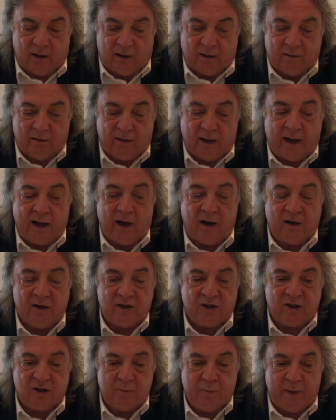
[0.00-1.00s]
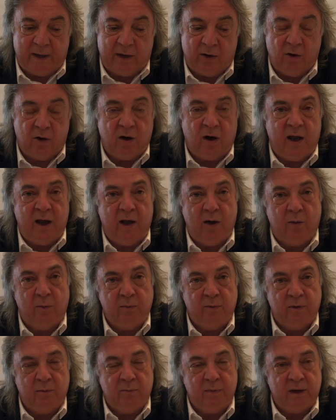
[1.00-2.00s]
they asked me, could I help
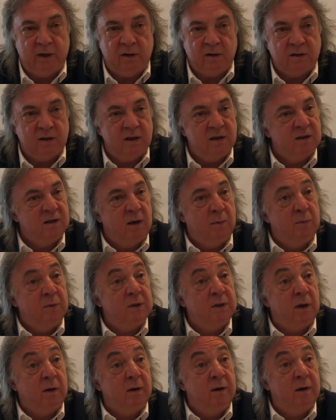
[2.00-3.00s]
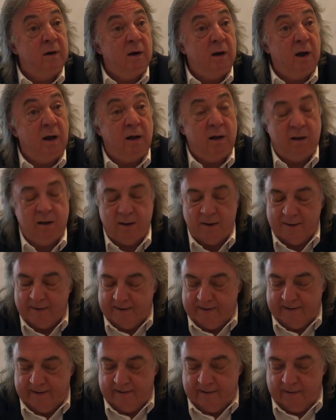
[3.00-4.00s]
them because their son was going to die?
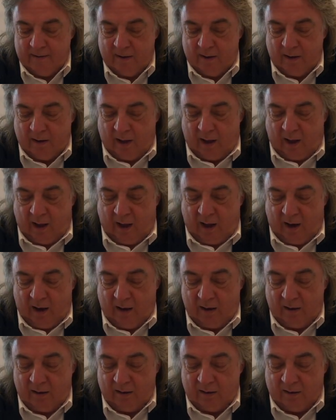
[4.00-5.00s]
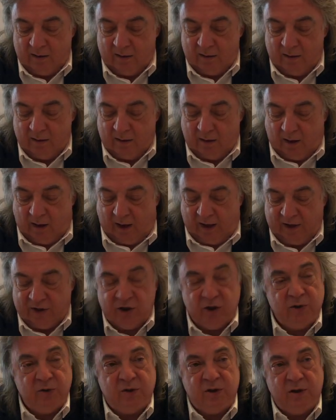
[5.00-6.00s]
And I
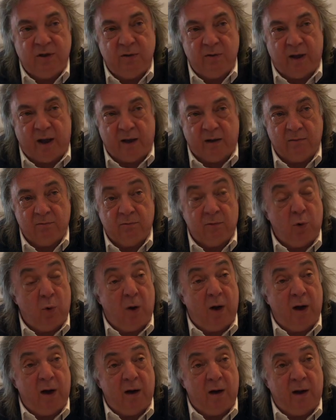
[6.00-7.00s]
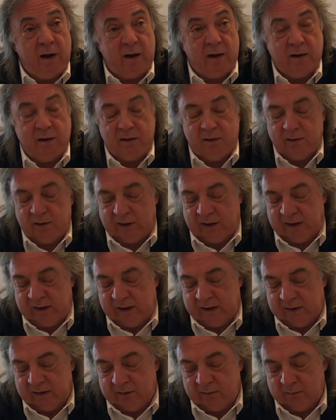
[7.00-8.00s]
chose to do that quietly
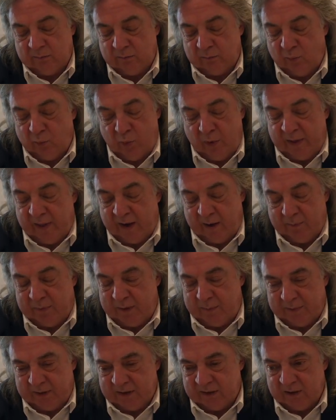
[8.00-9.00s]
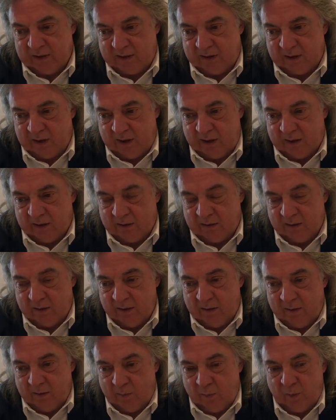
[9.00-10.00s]
and without publicity and
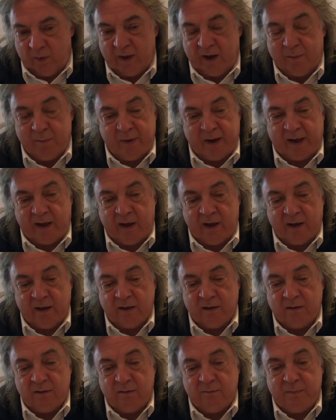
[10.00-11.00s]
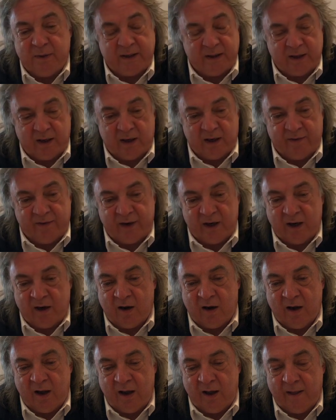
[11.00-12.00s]
without making a big deal of it. And
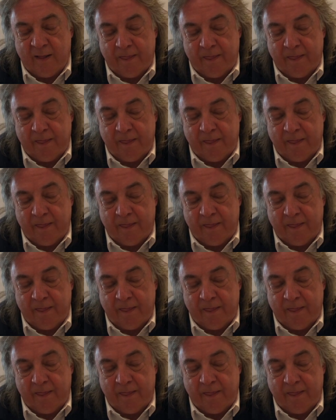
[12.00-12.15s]
I